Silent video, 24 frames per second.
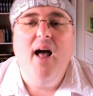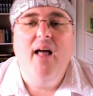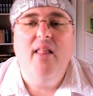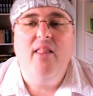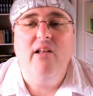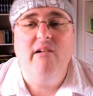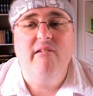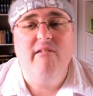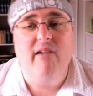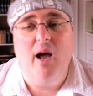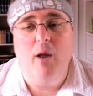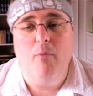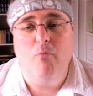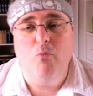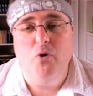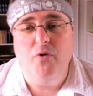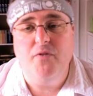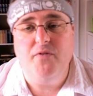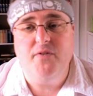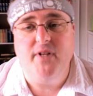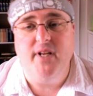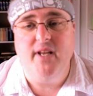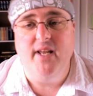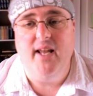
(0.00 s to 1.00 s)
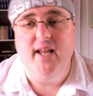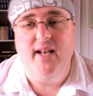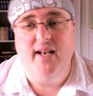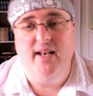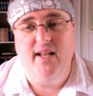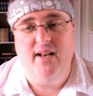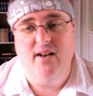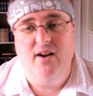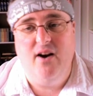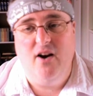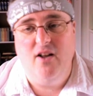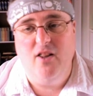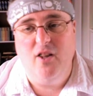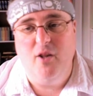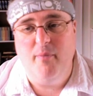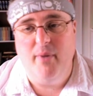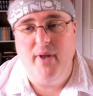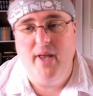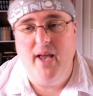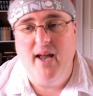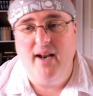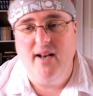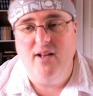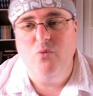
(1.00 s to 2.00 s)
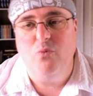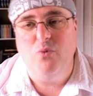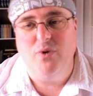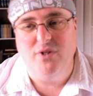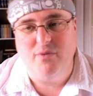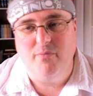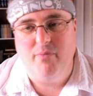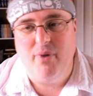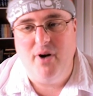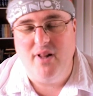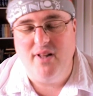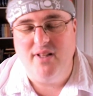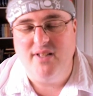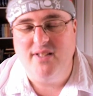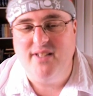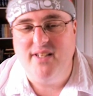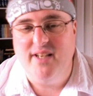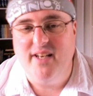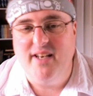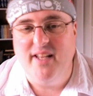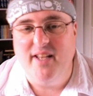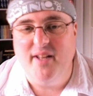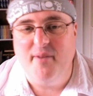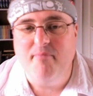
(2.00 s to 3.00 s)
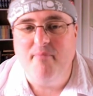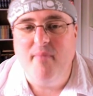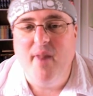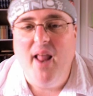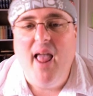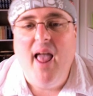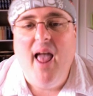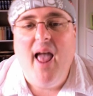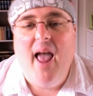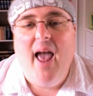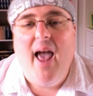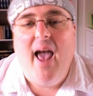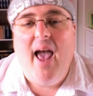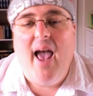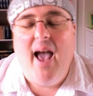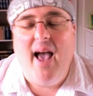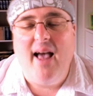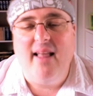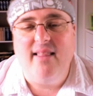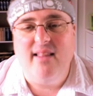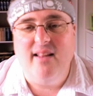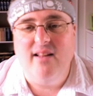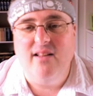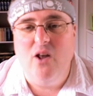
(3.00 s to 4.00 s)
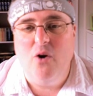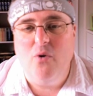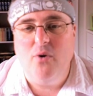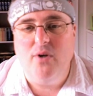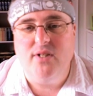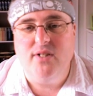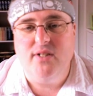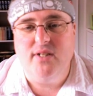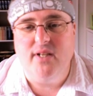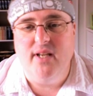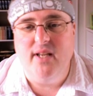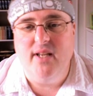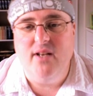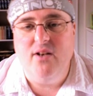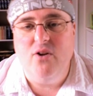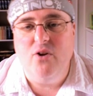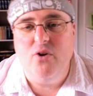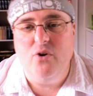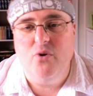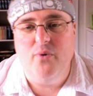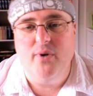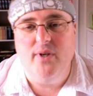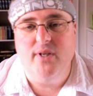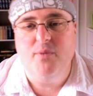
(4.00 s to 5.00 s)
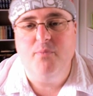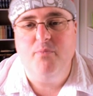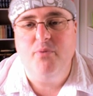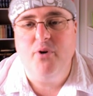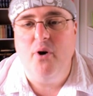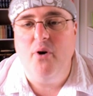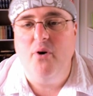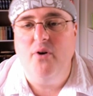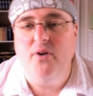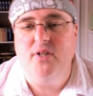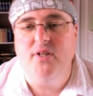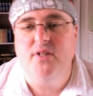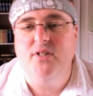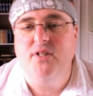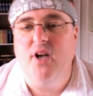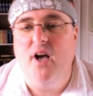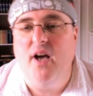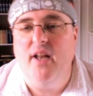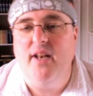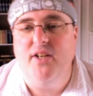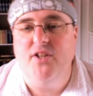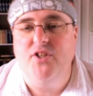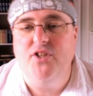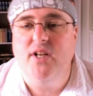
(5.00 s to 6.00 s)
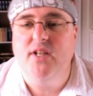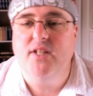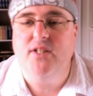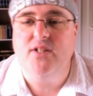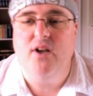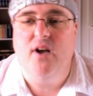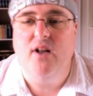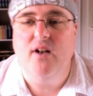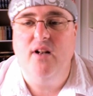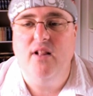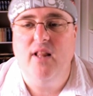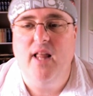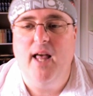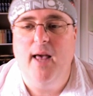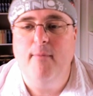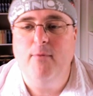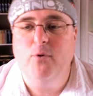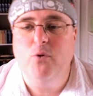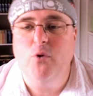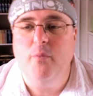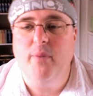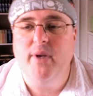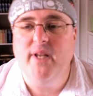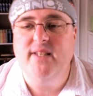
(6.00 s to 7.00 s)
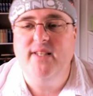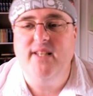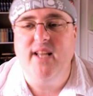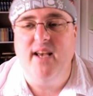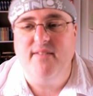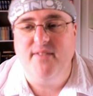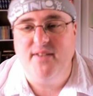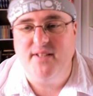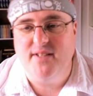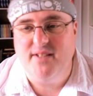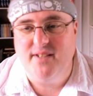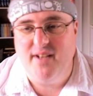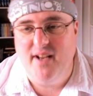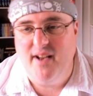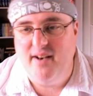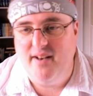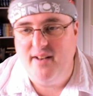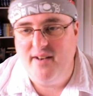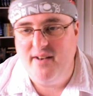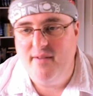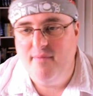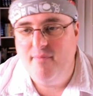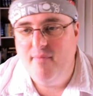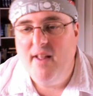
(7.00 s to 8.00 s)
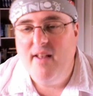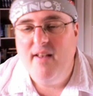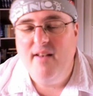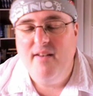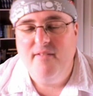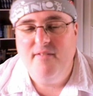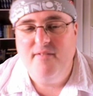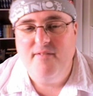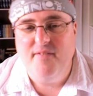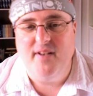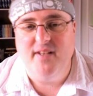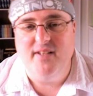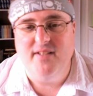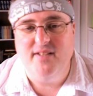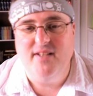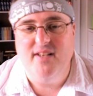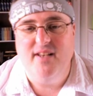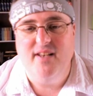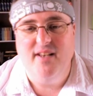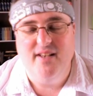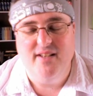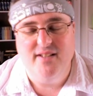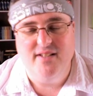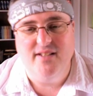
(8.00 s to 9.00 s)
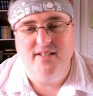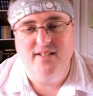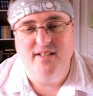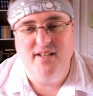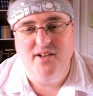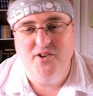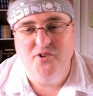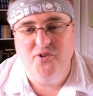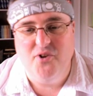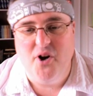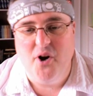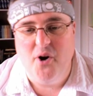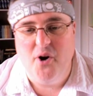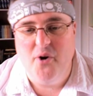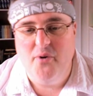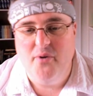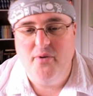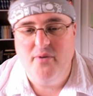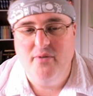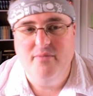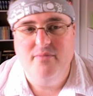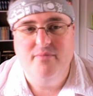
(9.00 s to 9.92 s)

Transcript: The Grand Mufti, it need hardly be added, was a Palestinian. Anthony Lowenstein, who is prone to citing genocide claims, will be devastated. Fisk is his hero.